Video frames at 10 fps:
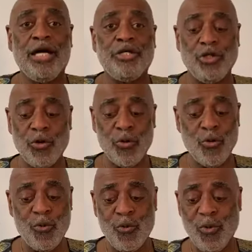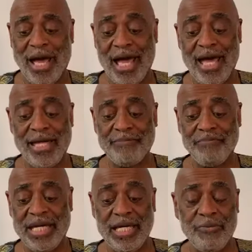You and
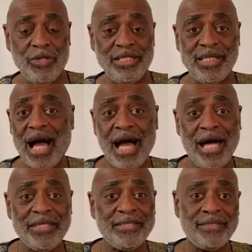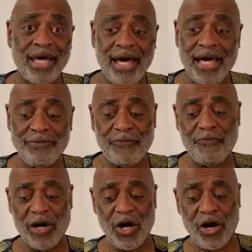me were not that
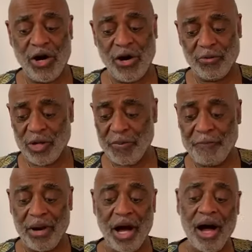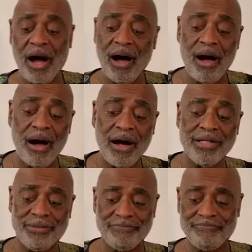far apart.
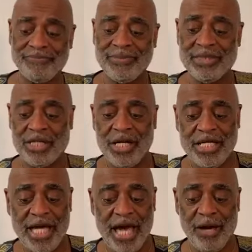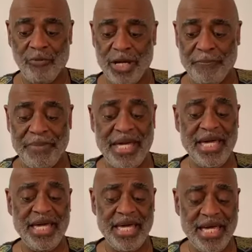Yeah, we're
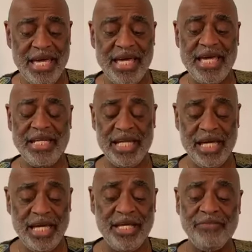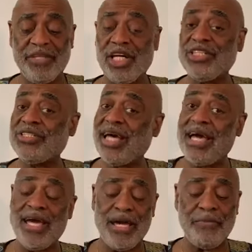beating the
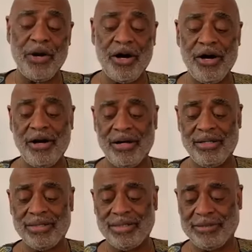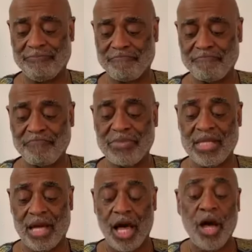same heart.
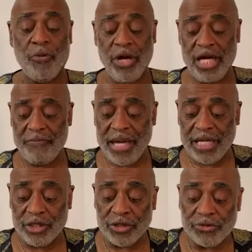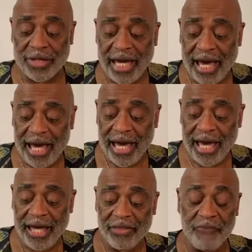We've been
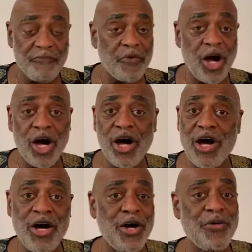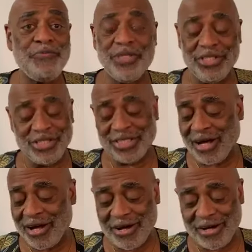together from the
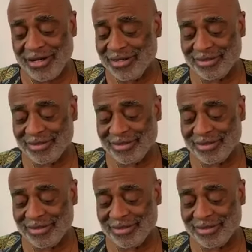start.